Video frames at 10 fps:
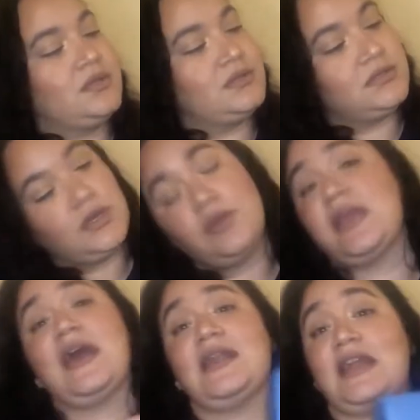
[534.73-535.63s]
So
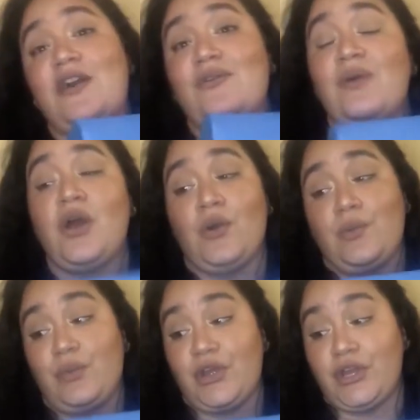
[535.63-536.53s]
yeah, now
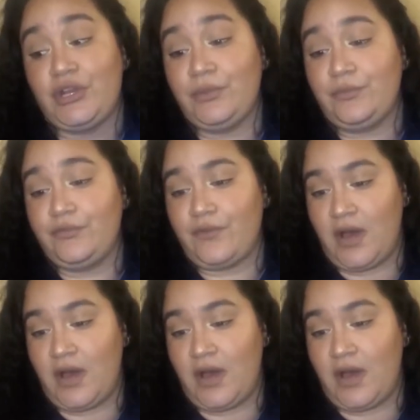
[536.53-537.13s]
we're gonna move